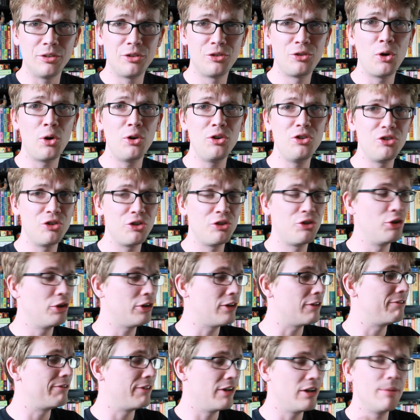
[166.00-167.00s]
Schrodinger
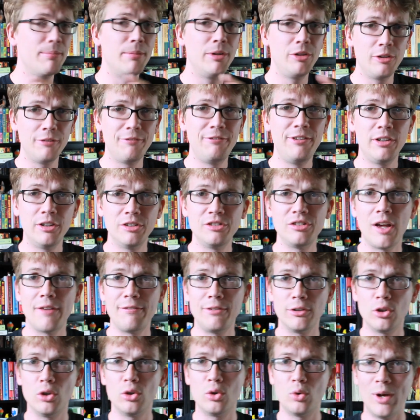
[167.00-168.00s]
took a fundamental
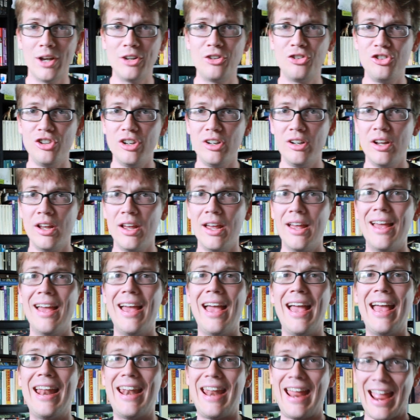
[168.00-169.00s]
philosophical question
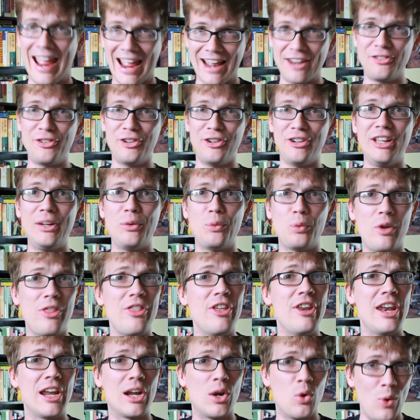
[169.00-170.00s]
and answered it with
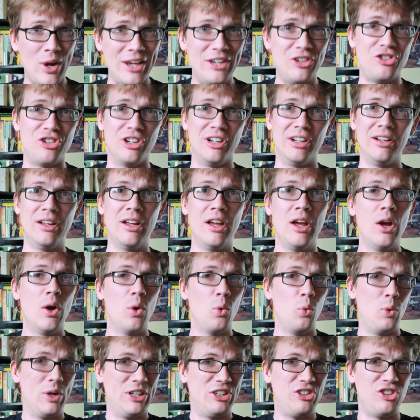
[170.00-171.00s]
an equation
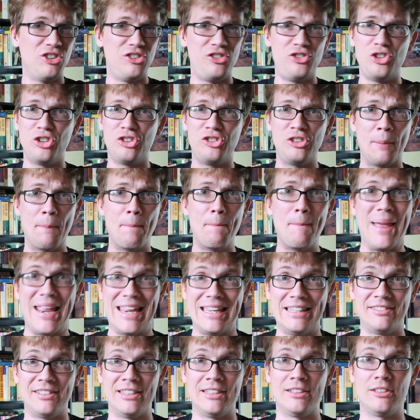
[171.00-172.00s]
which is just amazing. But